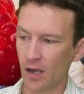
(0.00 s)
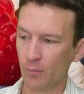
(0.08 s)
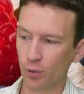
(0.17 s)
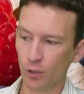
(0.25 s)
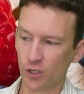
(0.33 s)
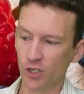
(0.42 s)

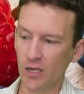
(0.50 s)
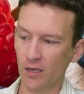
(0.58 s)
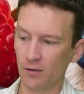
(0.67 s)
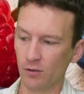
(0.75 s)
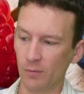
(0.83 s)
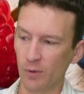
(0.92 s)
got pushed
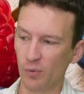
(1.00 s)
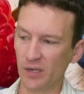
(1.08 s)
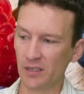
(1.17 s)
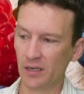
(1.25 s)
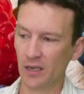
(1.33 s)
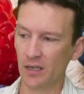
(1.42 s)
in. So I'm gonna
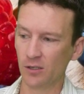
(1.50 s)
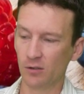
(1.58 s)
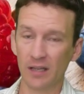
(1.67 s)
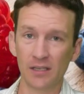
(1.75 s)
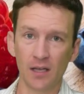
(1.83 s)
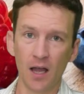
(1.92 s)
press it again,
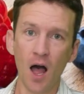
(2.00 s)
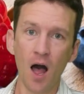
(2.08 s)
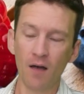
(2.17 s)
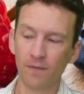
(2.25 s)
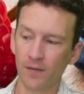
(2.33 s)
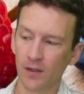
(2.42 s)
so that's
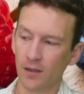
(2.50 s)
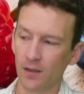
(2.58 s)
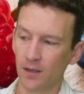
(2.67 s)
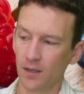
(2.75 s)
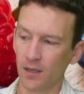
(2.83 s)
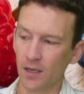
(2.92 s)
off,
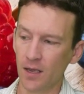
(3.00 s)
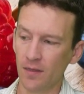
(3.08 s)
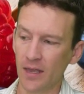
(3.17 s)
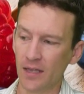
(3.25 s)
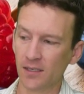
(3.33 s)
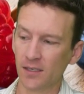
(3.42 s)

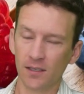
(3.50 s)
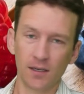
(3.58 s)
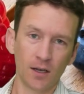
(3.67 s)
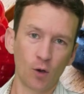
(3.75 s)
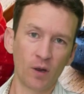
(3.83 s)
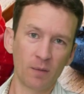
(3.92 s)
and that's
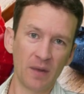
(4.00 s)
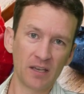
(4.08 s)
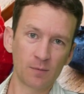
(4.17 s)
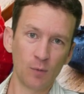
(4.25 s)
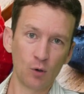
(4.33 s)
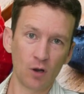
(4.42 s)
quick
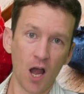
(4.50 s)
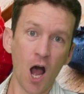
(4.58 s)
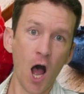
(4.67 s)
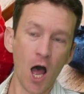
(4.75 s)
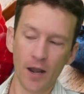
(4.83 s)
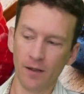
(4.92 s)
mask mode
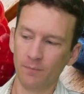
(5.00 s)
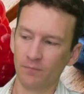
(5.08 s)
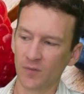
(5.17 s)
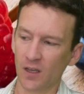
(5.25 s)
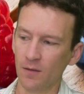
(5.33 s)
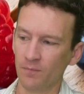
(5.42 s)
on,
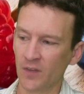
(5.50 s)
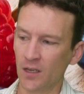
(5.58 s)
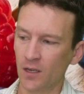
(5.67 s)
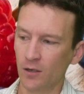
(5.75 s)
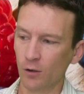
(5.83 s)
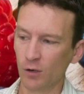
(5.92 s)
okay?
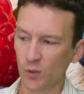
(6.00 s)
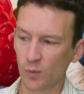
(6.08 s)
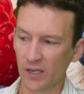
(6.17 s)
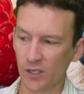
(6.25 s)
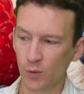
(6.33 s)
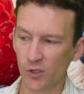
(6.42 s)
Notice
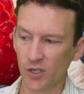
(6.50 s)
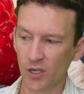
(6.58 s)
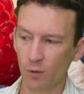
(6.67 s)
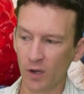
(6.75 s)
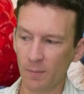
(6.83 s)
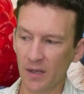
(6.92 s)
when I switch
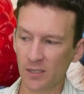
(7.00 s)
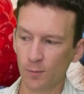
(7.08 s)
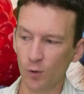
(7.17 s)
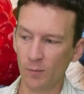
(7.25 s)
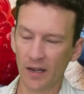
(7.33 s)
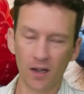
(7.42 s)
into quick
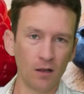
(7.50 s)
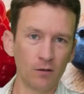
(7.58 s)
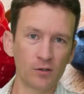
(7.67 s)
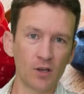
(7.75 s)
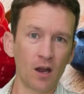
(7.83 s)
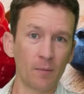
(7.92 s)
mask mode, my
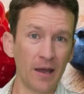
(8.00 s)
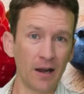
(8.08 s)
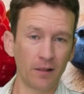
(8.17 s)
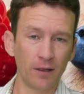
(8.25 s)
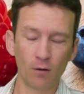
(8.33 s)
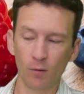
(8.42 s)
colors
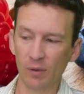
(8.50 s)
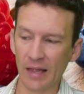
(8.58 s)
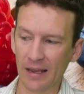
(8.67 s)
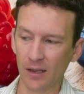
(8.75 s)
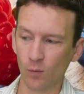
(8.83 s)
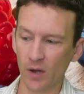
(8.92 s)
automatically go to
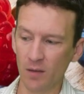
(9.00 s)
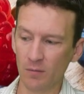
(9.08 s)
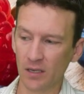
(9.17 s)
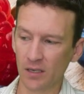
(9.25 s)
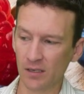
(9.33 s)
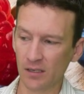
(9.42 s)
black and
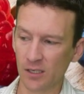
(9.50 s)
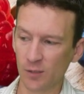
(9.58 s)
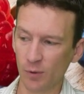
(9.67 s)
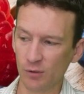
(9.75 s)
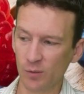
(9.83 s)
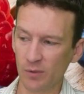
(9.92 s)
white because it's
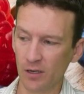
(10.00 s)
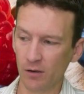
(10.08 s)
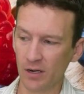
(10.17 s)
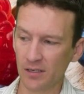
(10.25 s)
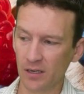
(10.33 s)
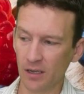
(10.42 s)
supposed to be in
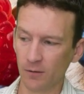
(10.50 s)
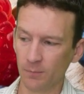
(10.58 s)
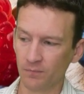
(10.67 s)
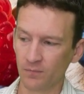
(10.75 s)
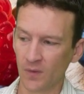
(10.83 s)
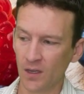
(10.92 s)
grayscale.
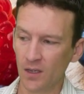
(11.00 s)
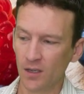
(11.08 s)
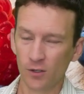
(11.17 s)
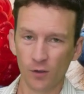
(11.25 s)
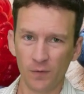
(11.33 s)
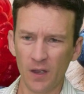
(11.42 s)

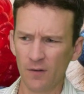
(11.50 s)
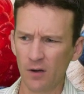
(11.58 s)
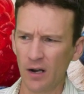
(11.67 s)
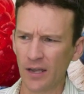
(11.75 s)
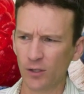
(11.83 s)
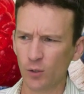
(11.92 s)
So if you
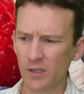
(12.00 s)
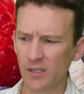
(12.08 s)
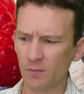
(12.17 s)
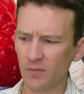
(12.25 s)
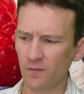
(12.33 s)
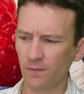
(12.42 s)
ever like doing
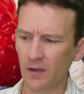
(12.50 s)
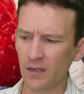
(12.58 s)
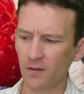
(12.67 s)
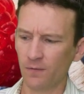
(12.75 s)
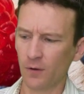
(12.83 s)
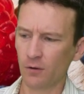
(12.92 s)
something
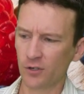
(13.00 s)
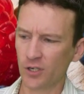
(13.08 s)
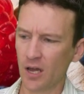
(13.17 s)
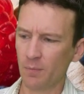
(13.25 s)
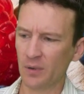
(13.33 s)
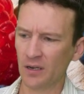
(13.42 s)
funny in
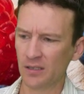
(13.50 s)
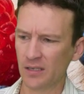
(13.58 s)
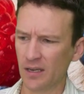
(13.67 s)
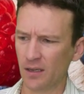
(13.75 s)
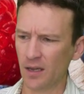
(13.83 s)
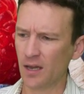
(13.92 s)
Photoshop and it's like,